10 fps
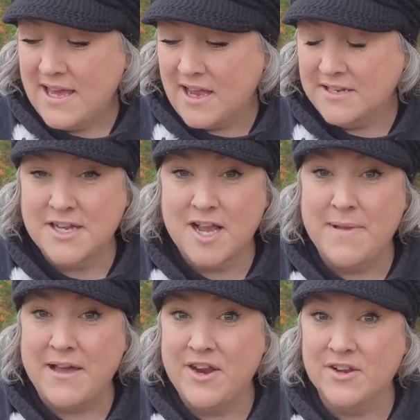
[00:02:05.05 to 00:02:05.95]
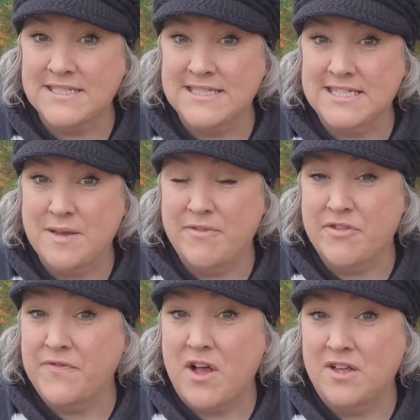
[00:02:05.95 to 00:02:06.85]
and got to come out here and see some
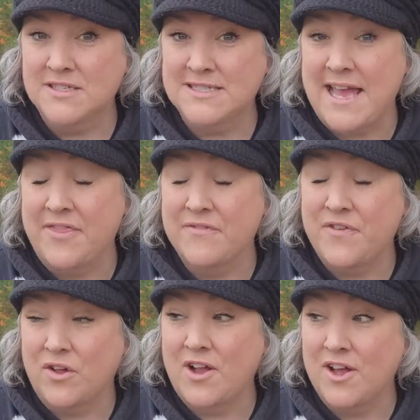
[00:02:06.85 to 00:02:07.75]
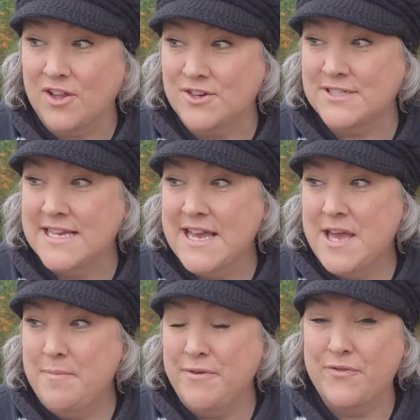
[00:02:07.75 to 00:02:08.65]
of the falls and the fall colors
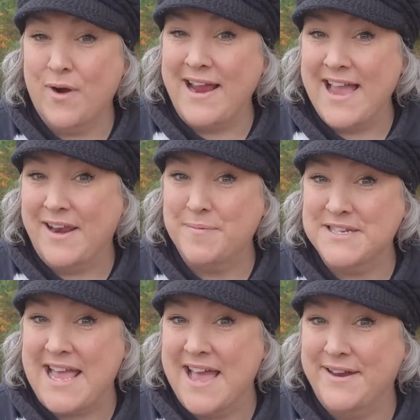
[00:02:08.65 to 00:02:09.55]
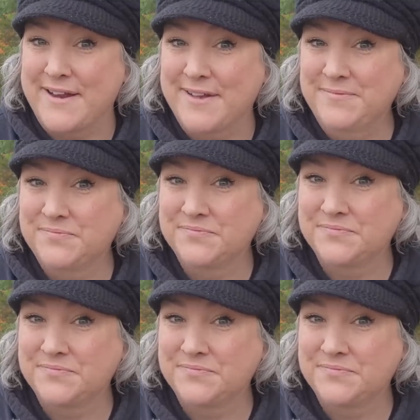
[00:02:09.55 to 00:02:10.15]
before I head up to Canada.